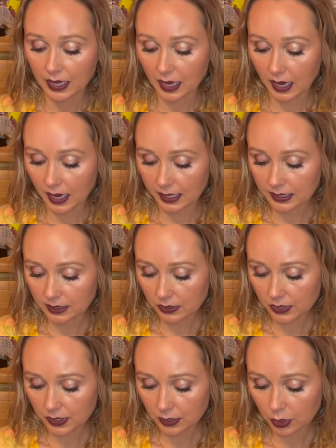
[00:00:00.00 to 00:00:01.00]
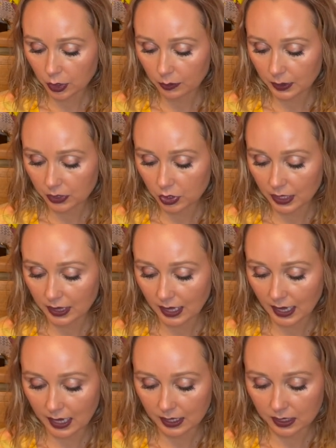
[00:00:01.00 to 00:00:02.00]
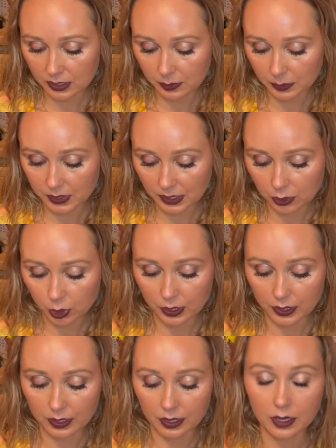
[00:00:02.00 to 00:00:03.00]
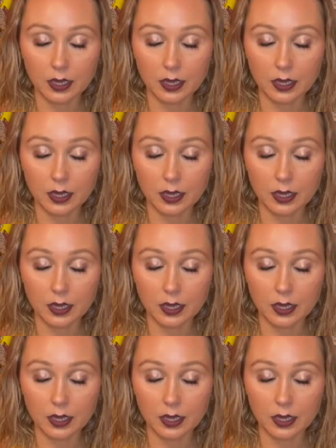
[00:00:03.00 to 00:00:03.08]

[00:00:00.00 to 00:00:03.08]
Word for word: I didn't see too much in that customization,